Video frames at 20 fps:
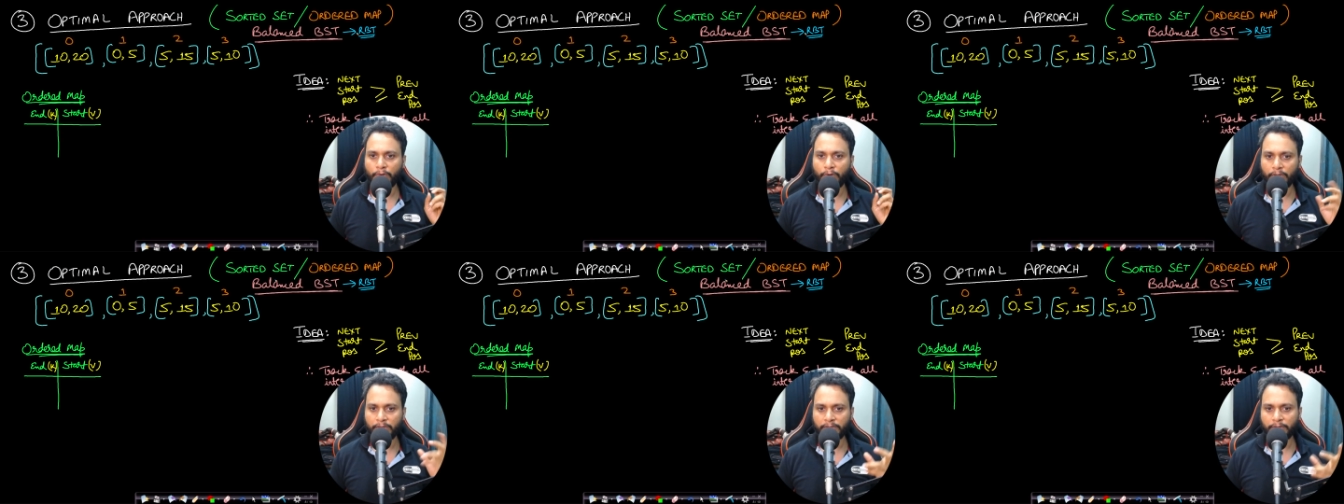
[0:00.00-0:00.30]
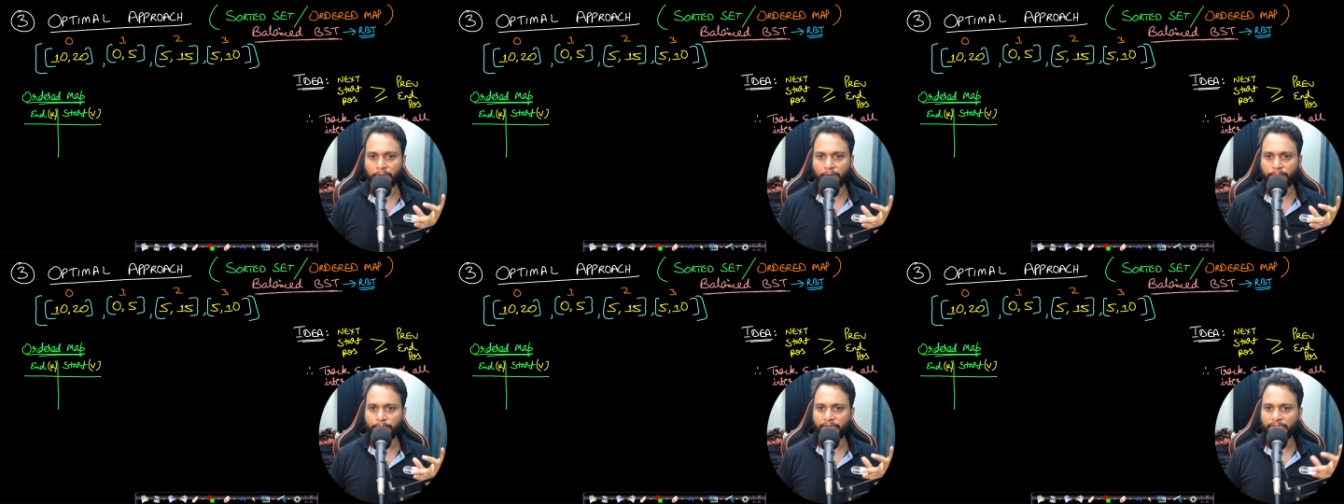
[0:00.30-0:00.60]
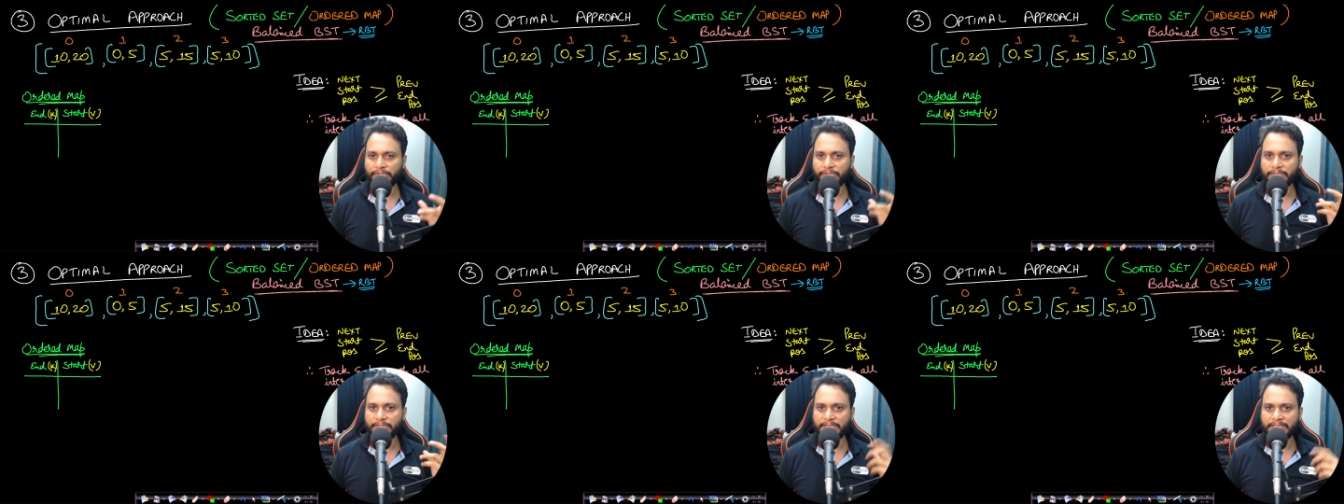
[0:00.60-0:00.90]
all the
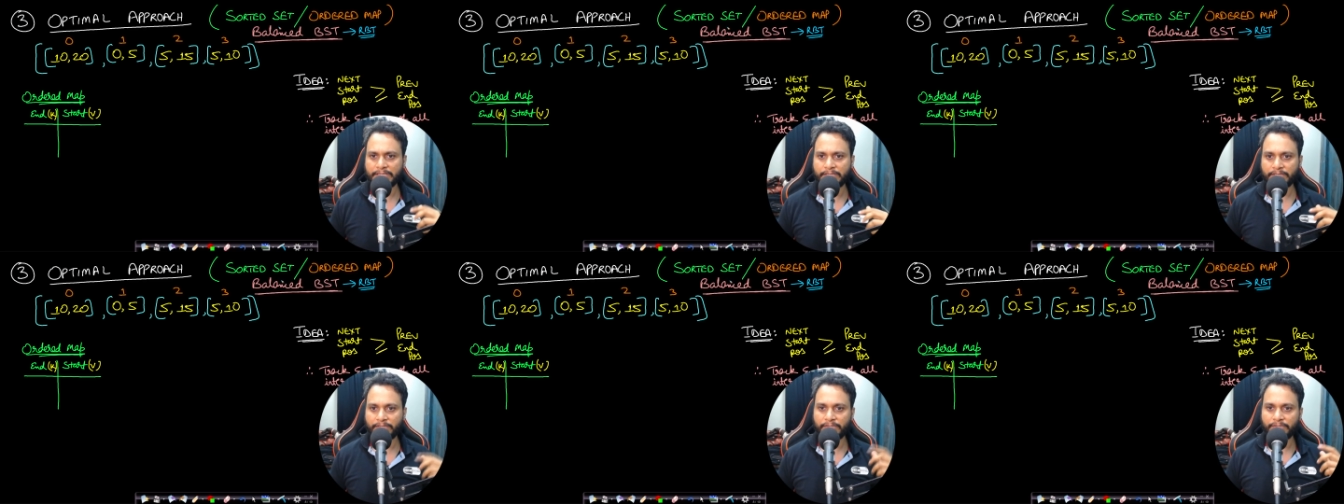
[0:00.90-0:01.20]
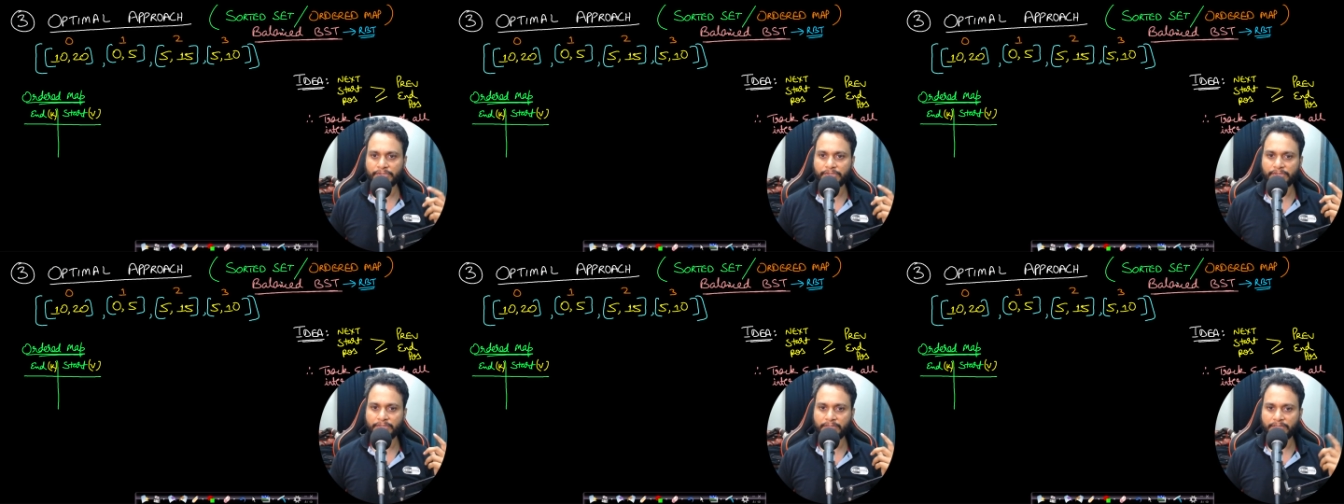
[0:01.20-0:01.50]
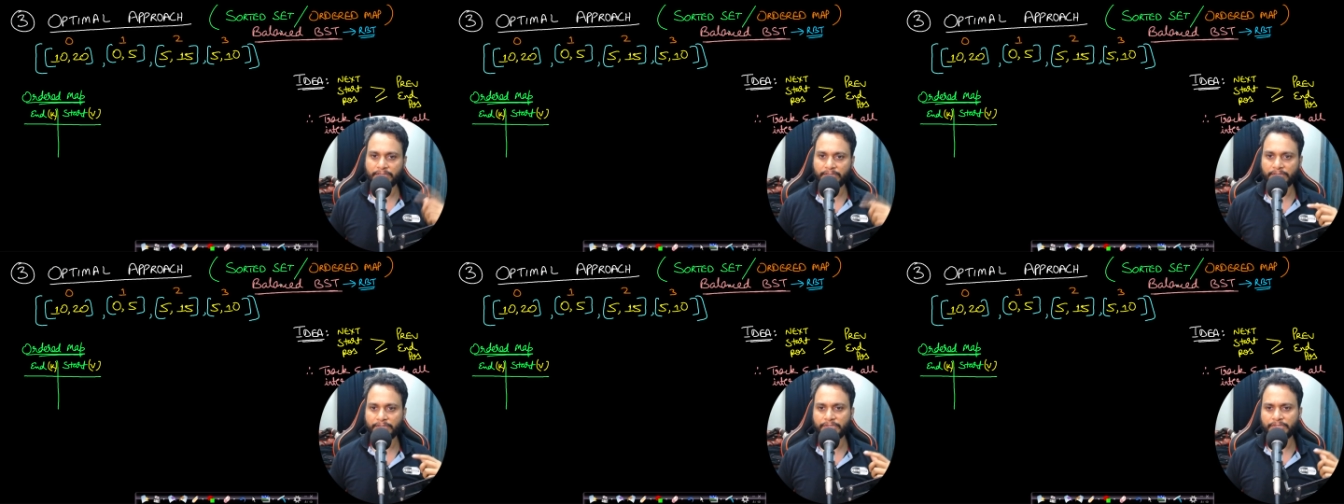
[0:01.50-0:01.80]
operations
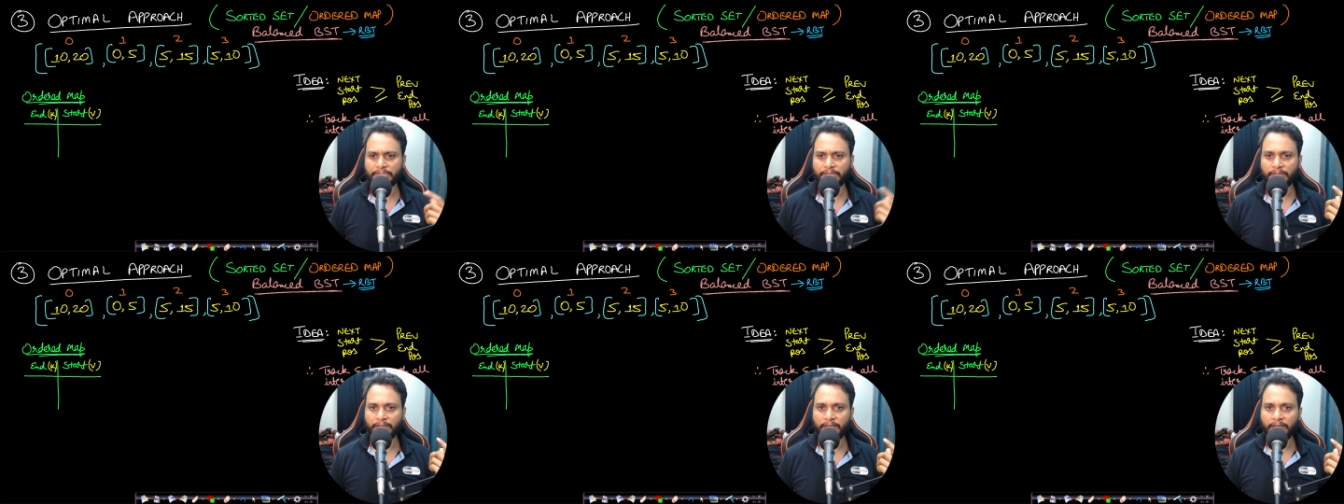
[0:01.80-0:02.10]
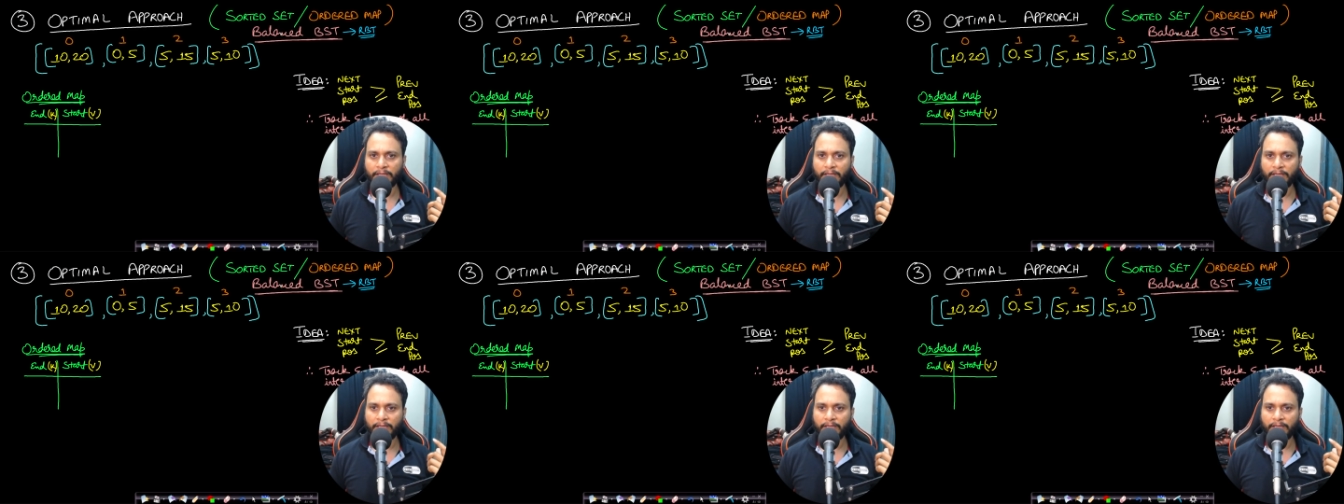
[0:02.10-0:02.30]
insertion searching